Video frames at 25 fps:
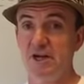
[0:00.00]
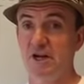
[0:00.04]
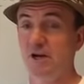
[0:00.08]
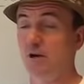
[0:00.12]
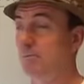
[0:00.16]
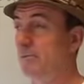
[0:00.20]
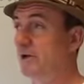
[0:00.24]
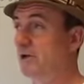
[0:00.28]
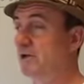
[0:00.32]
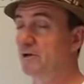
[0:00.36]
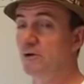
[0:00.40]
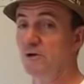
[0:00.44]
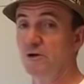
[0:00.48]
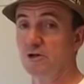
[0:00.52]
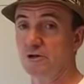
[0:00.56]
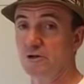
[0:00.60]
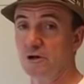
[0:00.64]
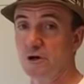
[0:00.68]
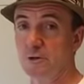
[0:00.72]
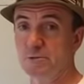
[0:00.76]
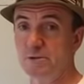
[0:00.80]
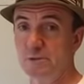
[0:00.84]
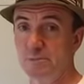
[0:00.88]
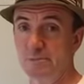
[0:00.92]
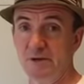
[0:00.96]
I have been doing
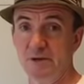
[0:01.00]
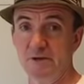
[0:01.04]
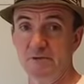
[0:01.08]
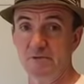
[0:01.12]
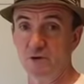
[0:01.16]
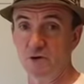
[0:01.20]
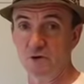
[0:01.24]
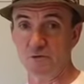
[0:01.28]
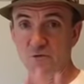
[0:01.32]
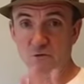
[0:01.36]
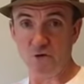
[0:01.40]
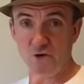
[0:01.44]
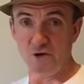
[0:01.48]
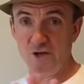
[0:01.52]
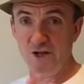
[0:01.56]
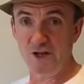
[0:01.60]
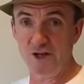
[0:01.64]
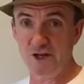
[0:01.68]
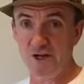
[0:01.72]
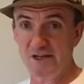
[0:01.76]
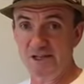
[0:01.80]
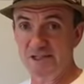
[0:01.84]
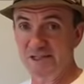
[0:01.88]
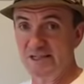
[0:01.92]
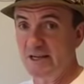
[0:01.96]
dropshipping for 40
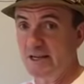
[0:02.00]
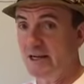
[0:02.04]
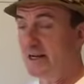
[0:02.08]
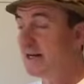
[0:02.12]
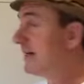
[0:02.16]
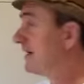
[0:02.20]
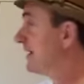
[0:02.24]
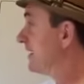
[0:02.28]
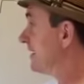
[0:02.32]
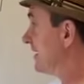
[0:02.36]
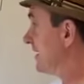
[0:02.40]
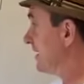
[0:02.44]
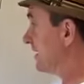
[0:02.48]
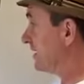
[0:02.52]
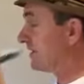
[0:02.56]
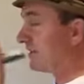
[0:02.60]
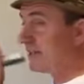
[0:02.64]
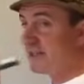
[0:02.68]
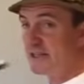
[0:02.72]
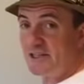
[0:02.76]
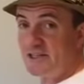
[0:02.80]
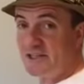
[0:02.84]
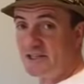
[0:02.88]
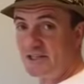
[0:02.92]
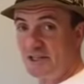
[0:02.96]
years, and
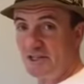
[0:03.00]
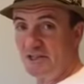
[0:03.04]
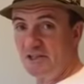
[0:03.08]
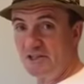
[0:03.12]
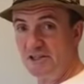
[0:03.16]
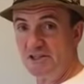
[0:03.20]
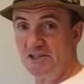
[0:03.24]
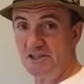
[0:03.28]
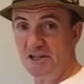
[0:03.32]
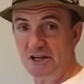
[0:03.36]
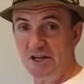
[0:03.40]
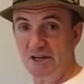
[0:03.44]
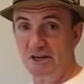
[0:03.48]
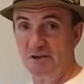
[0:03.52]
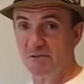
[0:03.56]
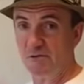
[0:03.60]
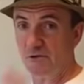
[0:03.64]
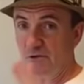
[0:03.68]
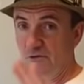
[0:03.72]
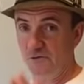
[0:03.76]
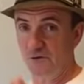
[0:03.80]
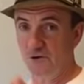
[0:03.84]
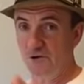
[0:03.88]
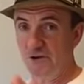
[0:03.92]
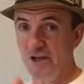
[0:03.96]
this in this area
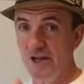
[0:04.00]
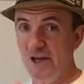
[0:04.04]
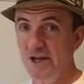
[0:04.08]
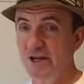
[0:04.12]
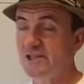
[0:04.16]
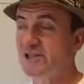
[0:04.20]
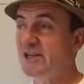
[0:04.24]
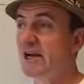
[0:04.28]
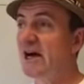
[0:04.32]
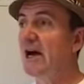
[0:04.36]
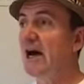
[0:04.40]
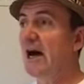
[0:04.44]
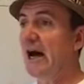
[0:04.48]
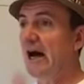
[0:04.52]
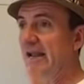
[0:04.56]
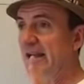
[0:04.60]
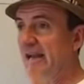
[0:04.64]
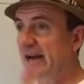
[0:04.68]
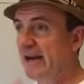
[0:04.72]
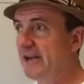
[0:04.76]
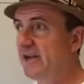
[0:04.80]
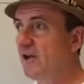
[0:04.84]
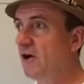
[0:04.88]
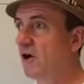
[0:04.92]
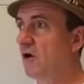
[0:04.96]
for 40 years, and
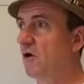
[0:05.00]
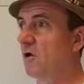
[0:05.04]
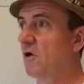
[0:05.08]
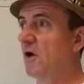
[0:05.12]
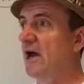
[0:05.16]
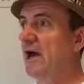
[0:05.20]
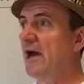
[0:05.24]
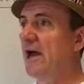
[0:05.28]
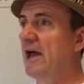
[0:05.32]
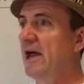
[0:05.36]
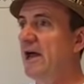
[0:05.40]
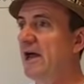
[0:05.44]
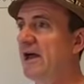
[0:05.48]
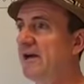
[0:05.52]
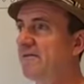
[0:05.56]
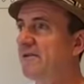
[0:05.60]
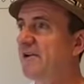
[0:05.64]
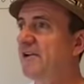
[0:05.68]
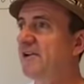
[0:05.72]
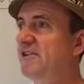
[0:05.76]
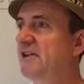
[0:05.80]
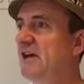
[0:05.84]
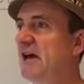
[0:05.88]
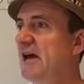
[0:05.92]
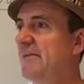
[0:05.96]
I know
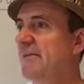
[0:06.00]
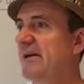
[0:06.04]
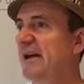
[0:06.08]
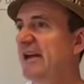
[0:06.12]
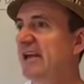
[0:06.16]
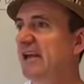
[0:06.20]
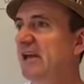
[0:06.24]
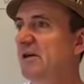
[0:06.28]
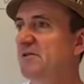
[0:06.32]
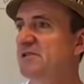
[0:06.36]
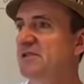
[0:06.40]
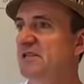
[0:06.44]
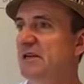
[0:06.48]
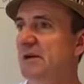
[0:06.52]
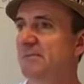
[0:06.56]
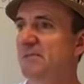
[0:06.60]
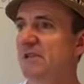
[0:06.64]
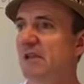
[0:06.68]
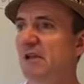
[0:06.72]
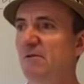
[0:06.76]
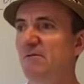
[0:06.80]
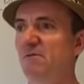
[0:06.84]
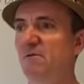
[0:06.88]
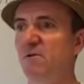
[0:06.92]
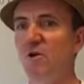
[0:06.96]
every time I give
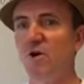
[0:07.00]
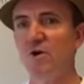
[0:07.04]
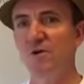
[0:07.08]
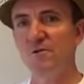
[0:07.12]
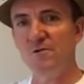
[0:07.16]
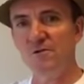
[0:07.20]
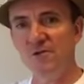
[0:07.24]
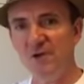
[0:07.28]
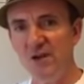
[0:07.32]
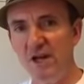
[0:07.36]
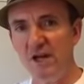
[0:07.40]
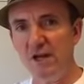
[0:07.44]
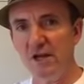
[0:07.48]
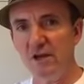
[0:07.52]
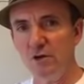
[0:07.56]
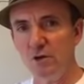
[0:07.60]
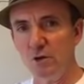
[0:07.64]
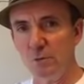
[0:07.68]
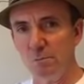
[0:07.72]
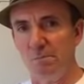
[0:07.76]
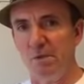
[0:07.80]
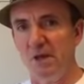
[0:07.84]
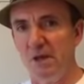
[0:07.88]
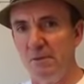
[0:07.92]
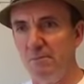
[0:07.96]
something for free to
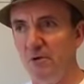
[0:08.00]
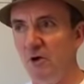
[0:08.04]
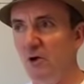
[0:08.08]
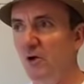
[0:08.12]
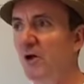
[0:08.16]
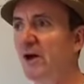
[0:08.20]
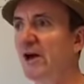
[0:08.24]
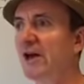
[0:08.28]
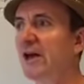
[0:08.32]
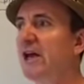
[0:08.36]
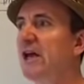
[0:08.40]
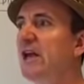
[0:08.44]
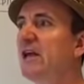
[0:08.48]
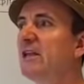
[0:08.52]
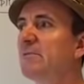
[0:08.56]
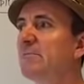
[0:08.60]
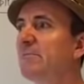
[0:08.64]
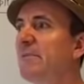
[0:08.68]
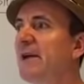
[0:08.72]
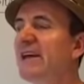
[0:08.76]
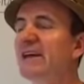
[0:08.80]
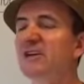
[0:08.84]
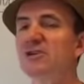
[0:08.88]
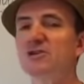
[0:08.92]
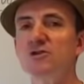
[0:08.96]
people, it
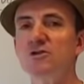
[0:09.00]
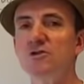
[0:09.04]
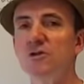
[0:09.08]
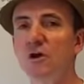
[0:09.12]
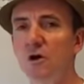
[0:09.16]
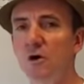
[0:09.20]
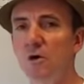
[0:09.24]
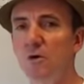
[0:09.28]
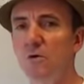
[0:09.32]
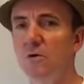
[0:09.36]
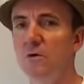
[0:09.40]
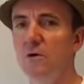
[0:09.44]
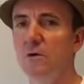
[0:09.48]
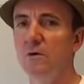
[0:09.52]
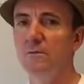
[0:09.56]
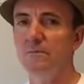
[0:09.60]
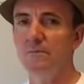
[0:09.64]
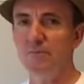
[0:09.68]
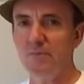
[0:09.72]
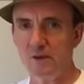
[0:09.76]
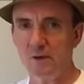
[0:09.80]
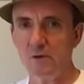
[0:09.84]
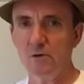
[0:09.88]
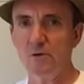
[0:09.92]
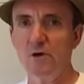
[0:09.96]
makes no
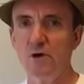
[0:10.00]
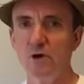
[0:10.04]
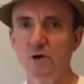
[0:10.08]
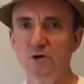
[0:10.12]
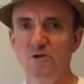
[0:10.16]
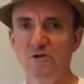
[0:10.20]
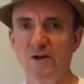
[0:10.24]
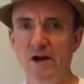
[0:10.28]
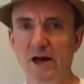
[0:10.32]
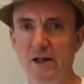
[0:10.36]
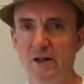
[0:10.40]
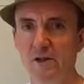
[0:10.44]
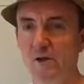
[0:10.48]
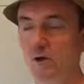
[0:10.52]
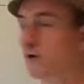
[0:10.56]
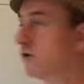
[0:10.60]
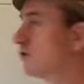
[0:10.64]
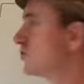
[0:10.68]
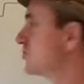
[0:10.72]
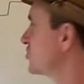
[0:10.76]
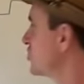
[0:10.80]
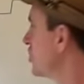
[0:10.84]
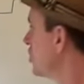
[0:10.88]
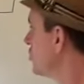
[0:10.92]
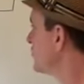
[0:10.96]
real value.
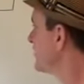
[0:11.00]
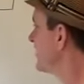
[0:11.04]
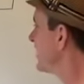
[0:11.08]
So